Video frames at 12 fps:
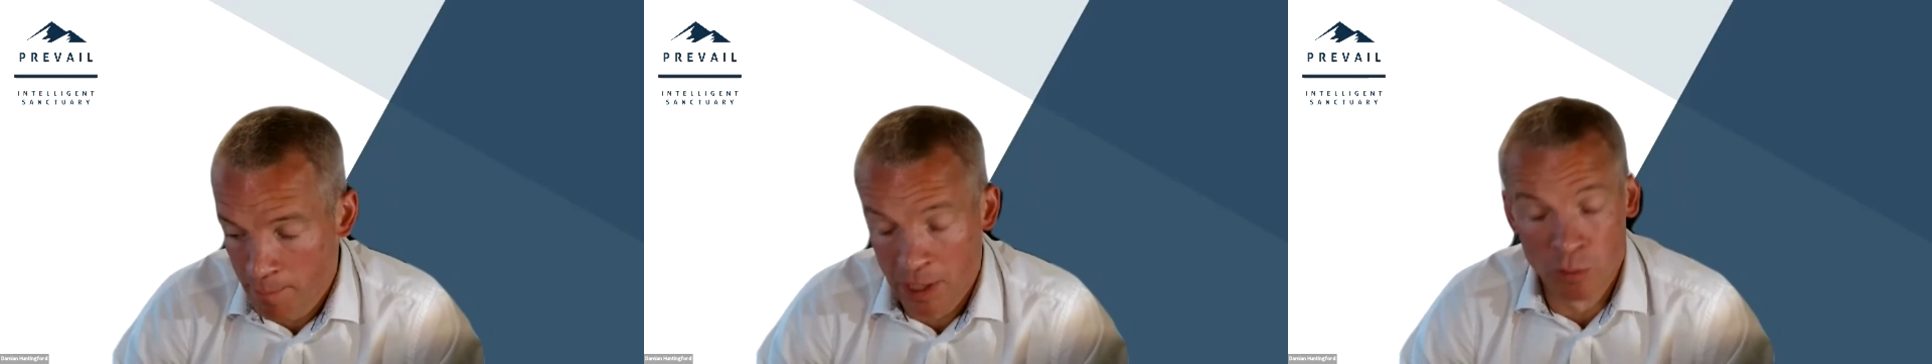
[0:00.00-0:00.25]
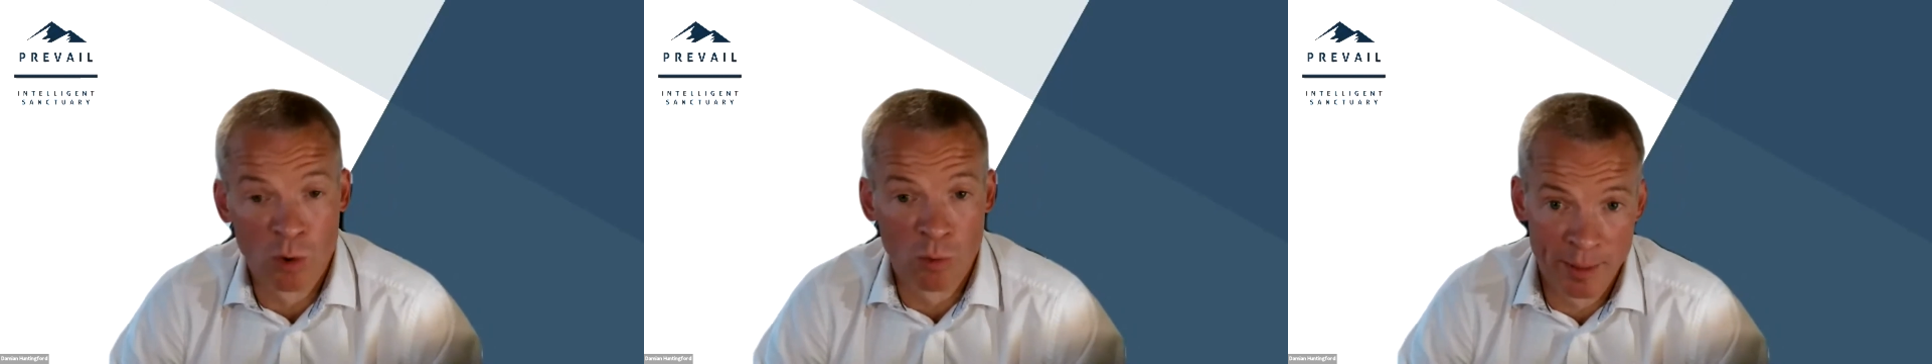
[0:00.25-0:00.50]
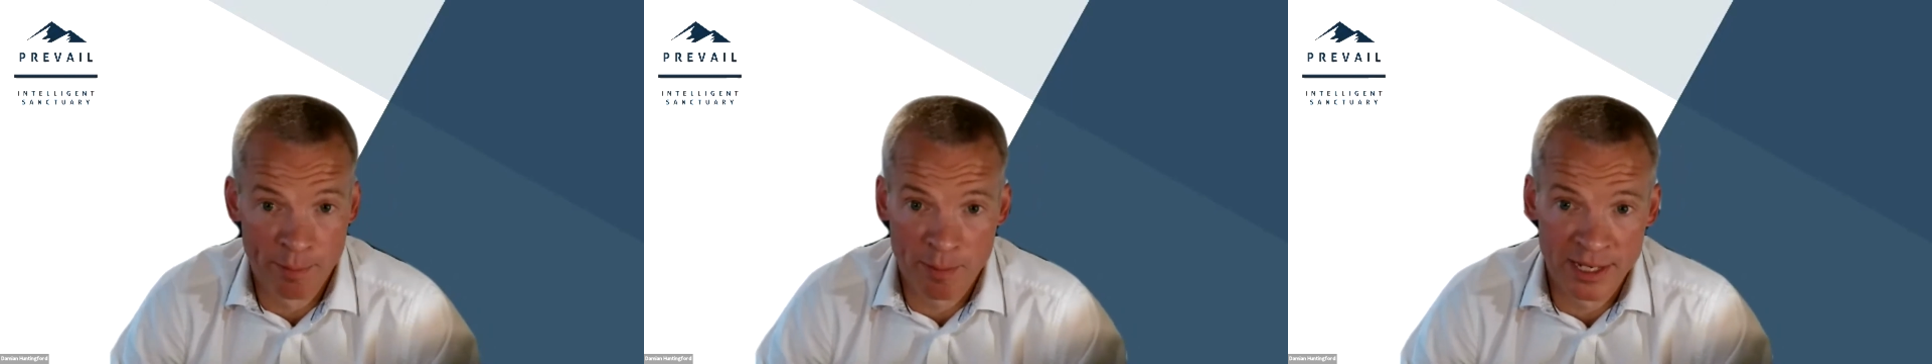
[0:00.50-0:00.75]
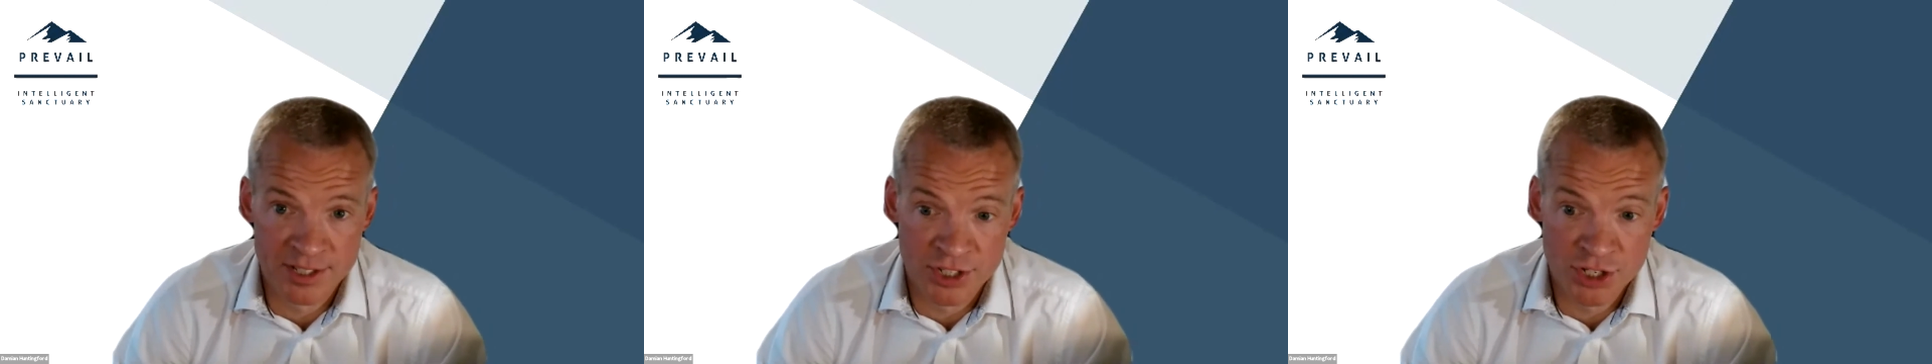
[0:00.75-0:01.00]
about what we're
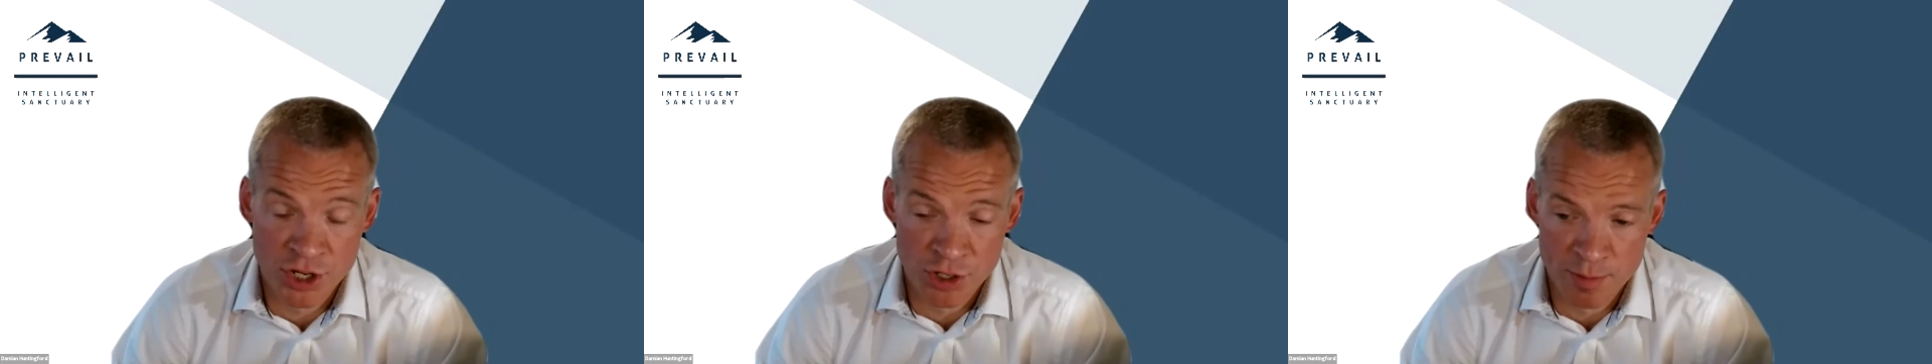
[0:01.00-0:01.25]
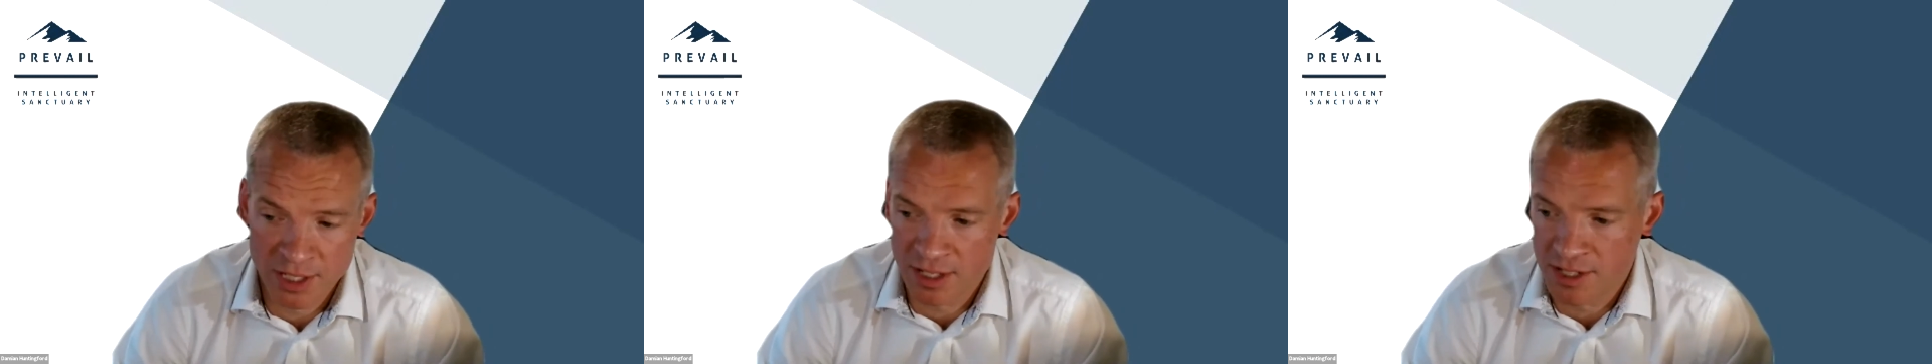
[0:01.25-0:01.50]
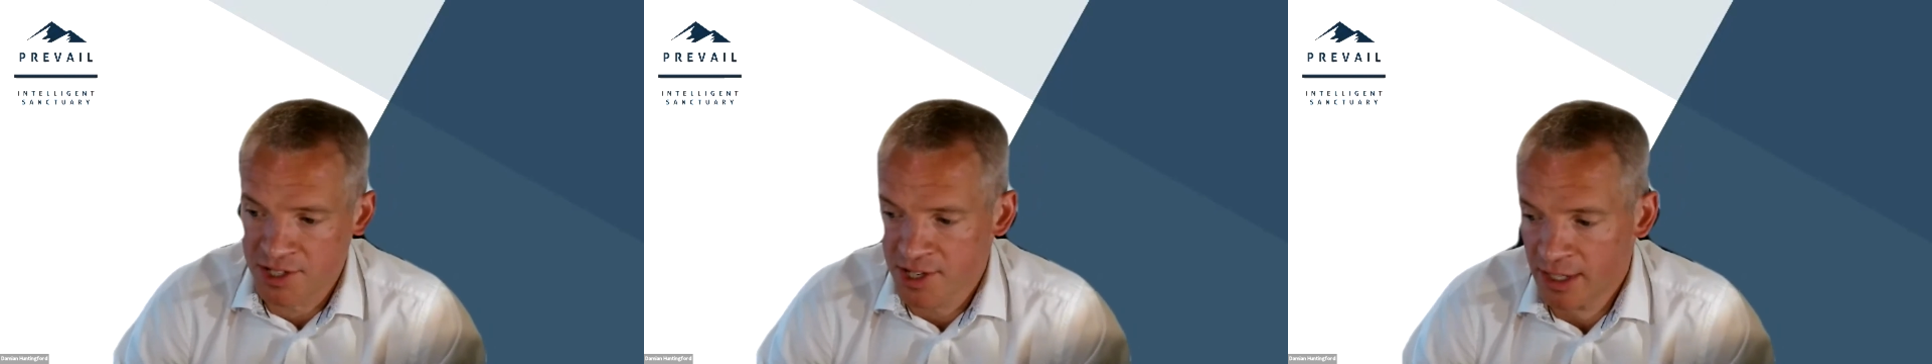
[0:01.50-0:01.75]
prepared to do because